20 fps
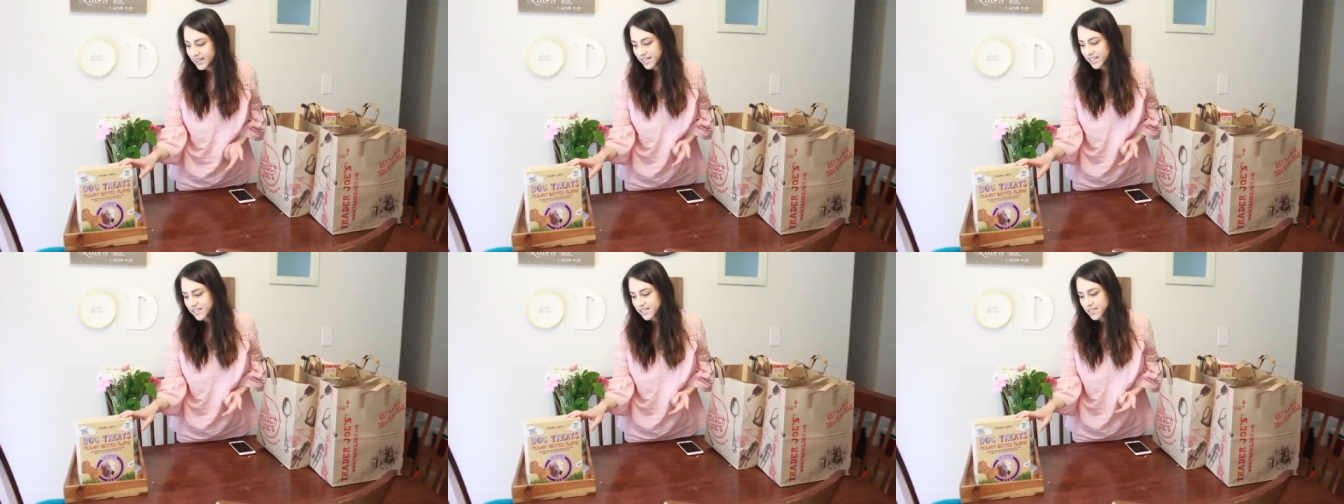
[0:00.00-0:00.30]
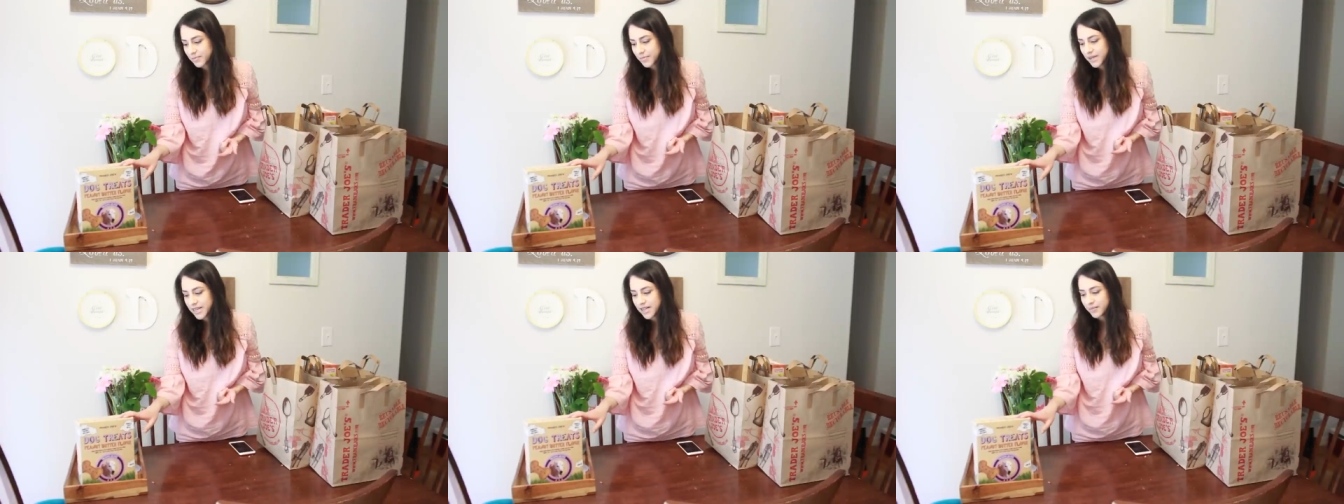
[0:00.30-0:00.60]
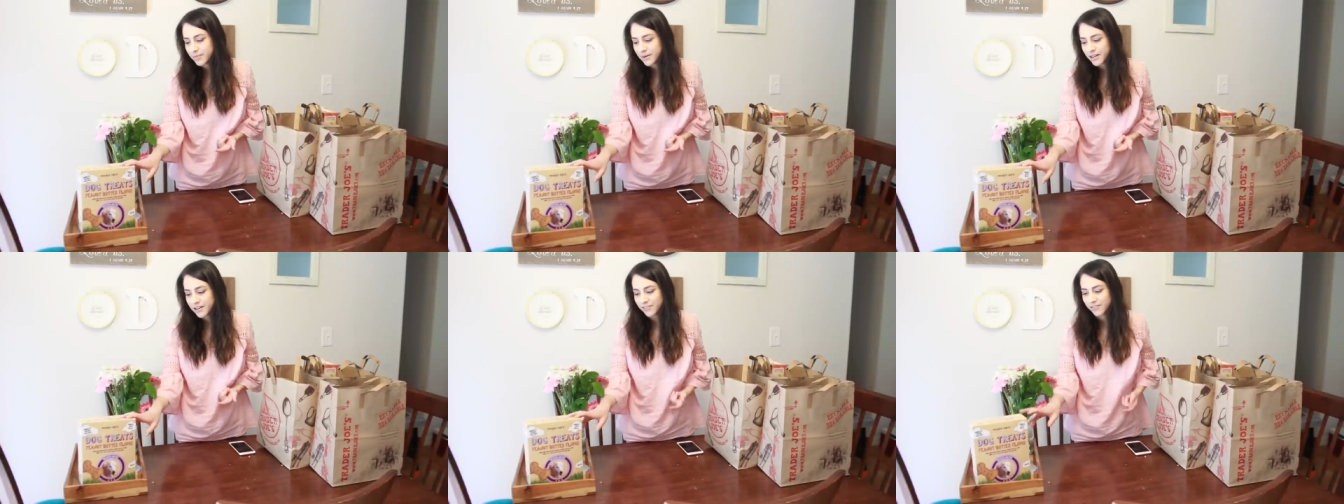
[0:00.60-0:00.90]
And these are
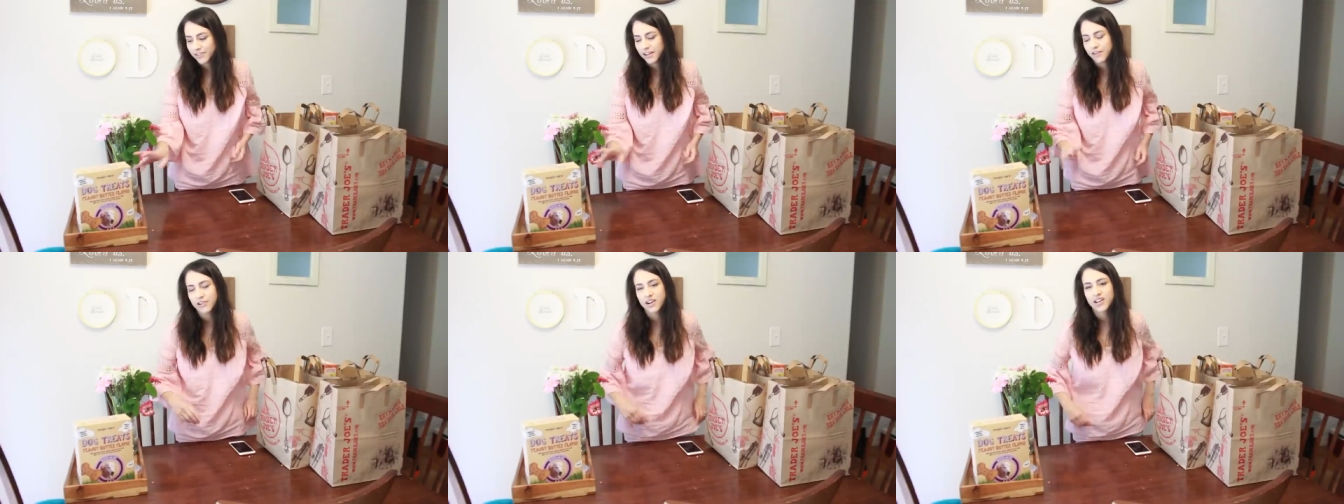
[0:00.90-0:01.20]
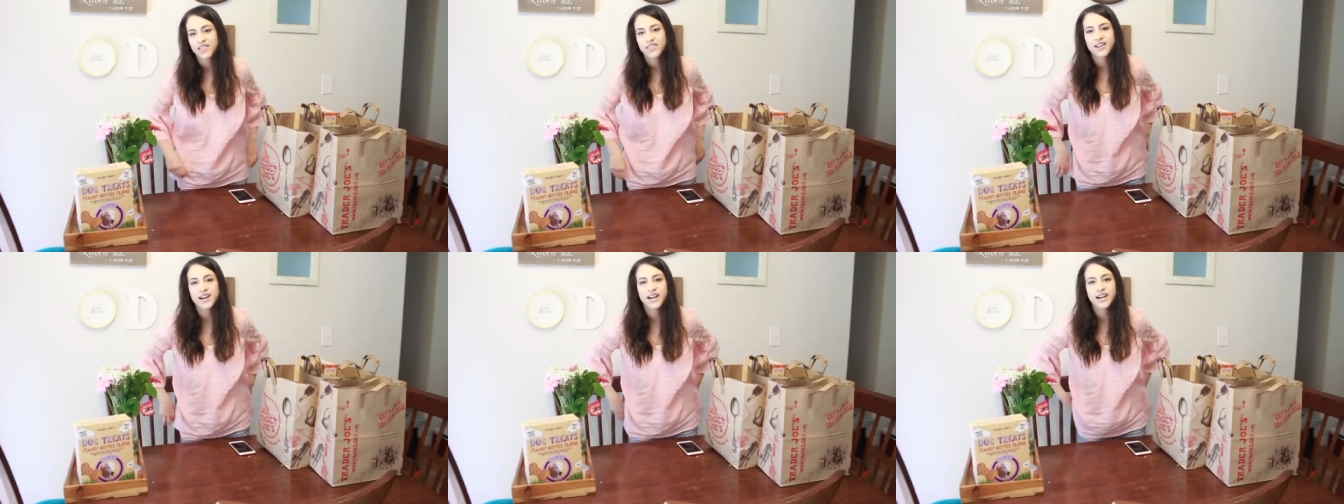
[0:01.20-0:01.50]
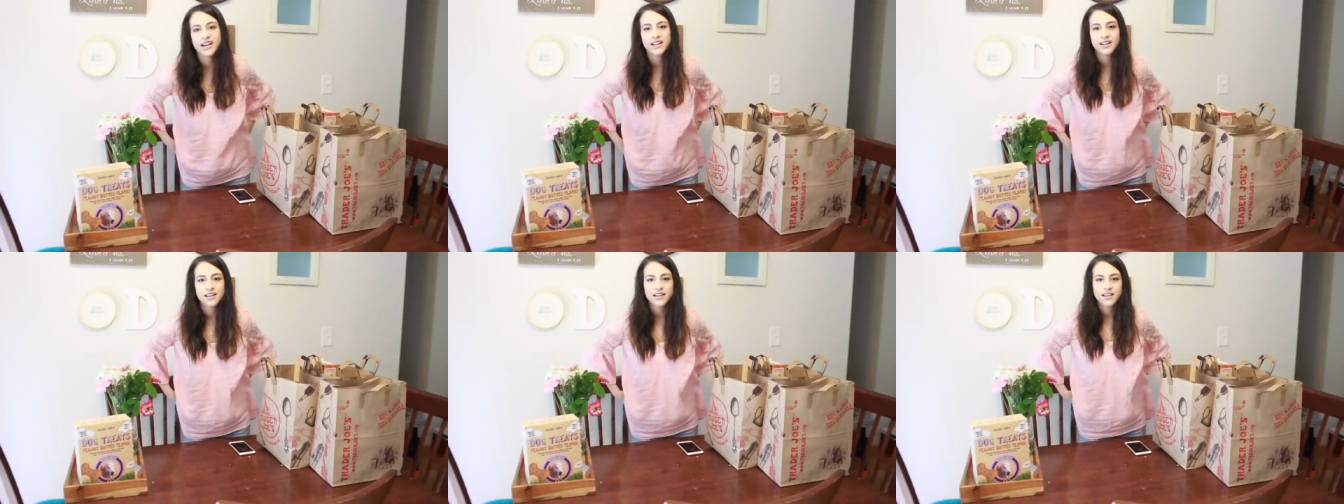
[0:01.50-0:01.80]
peanut butter flavor. I
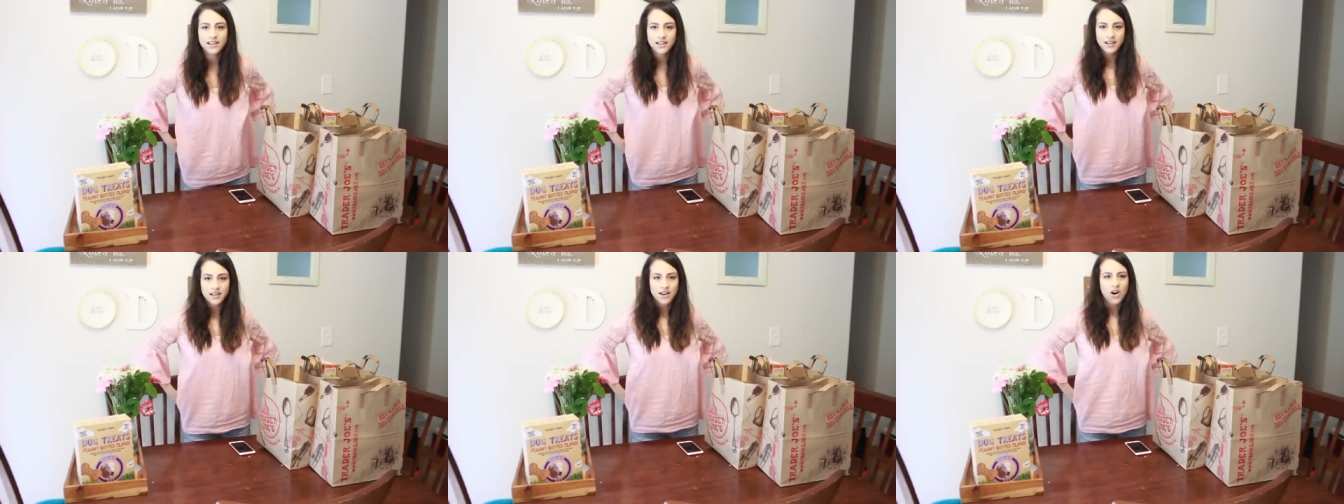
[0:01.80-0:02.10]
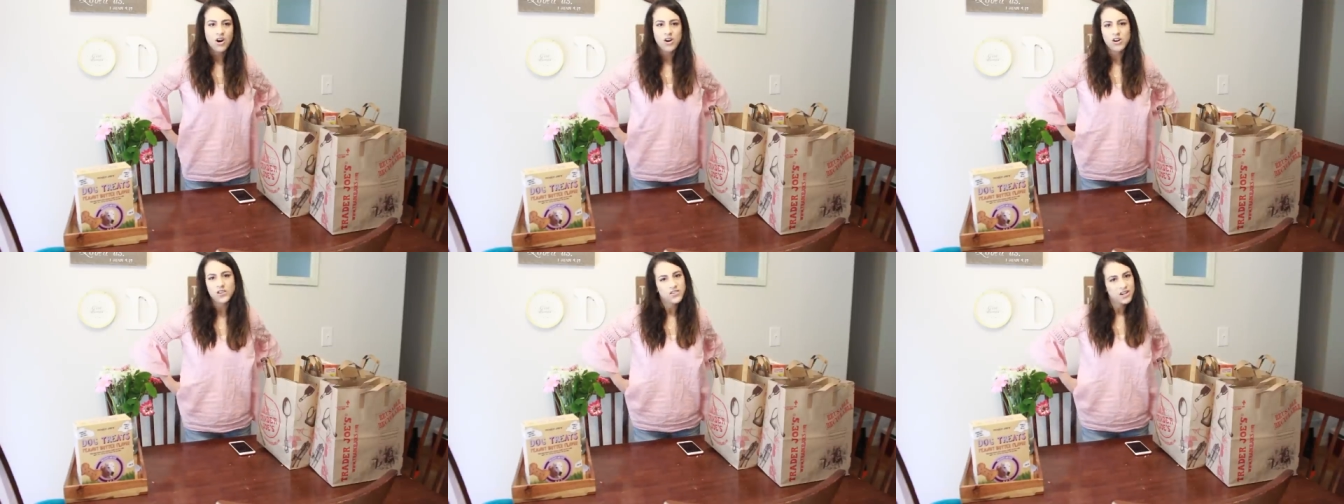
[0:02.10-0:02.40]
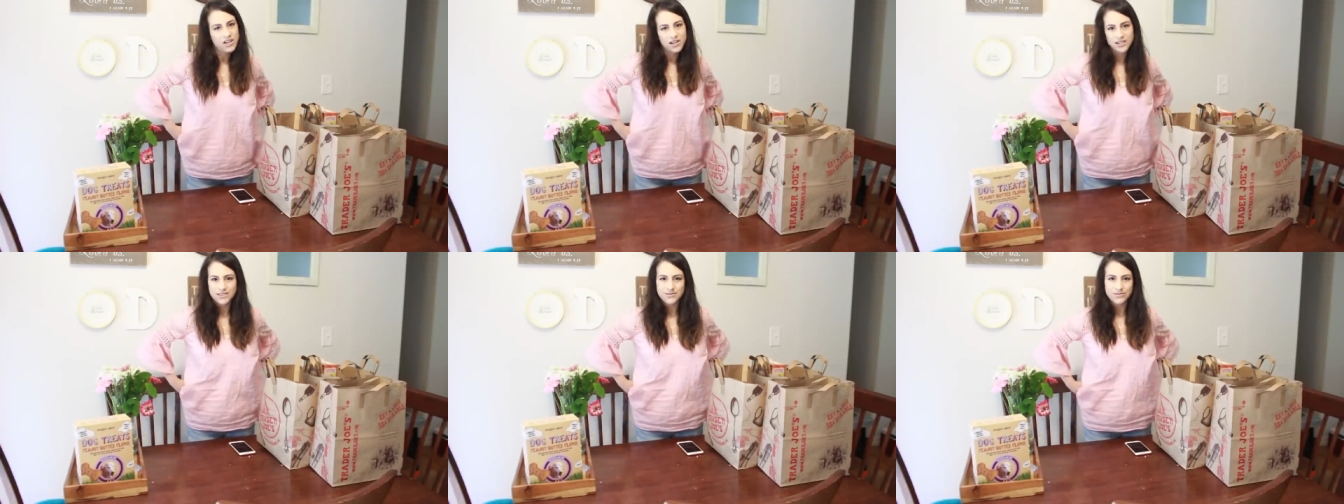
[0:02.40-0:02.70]
thought all
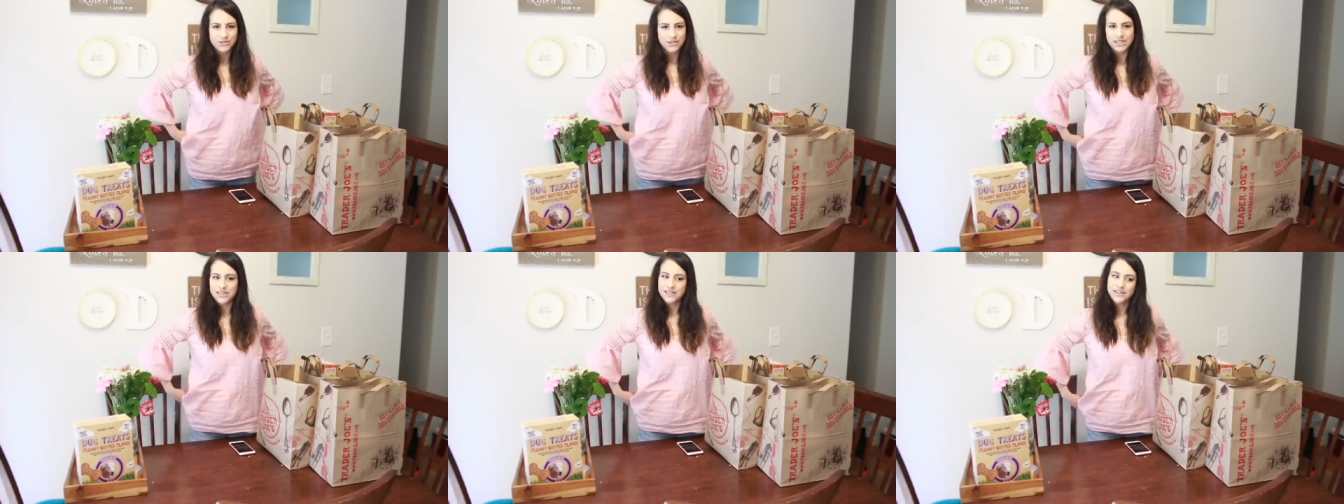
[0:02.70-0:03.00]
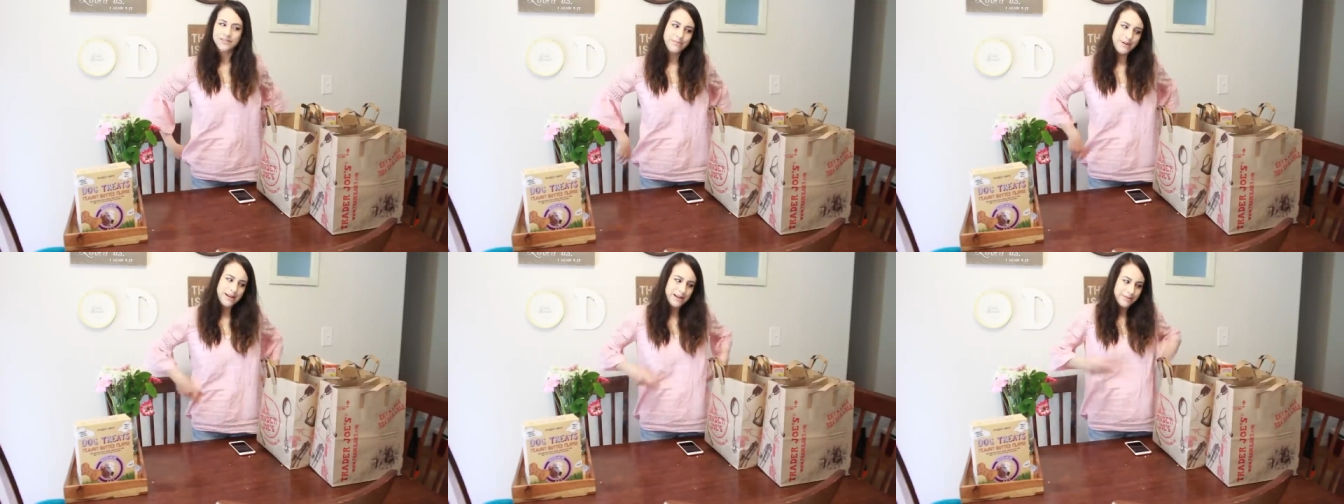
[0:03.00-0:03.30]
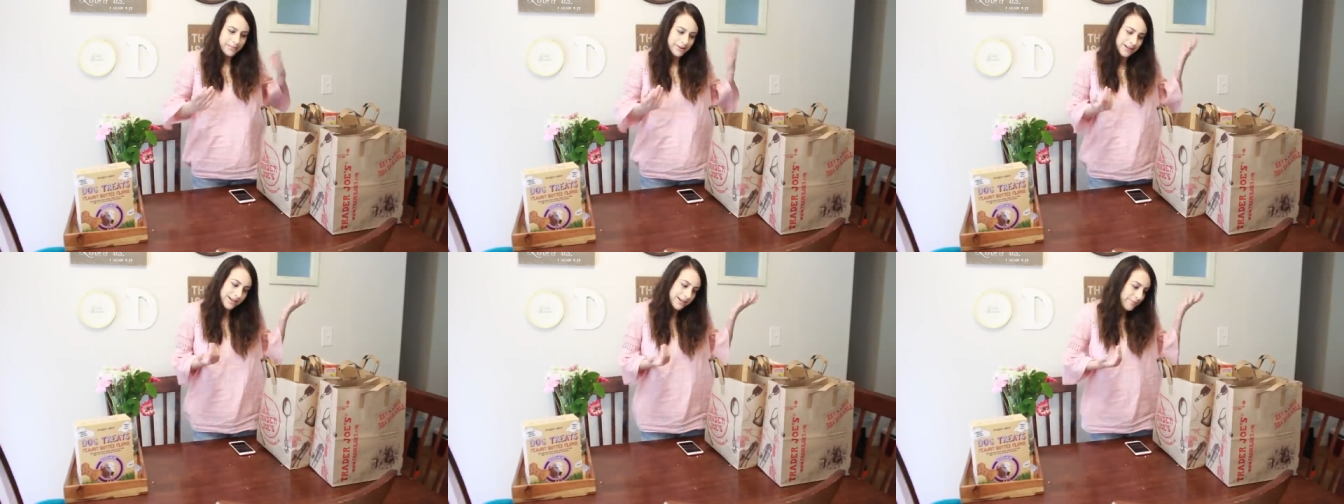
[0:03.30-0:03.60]
dogs really love
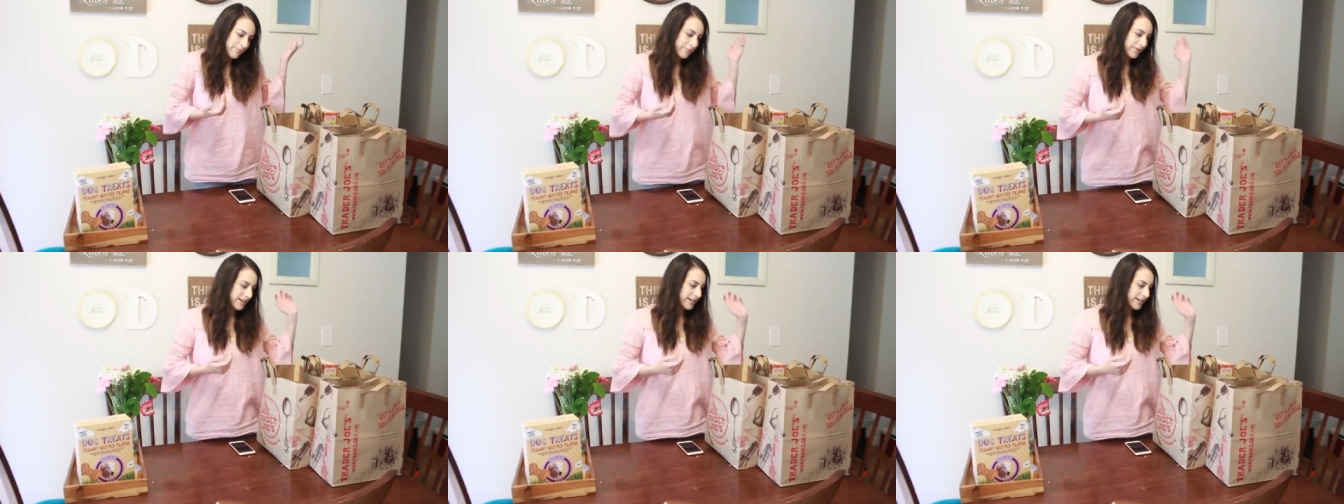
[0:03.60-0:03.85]
peanut butter,